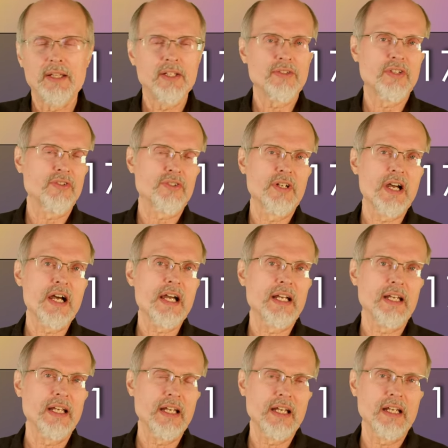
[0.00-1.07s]
This is
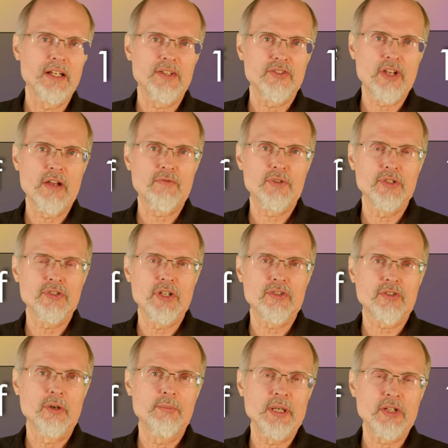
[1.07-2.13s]
not a, a San
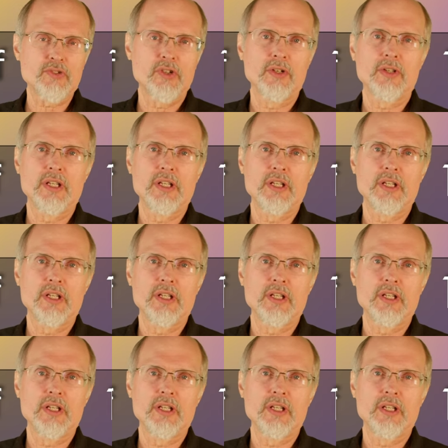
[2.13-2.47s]
Francisco picture.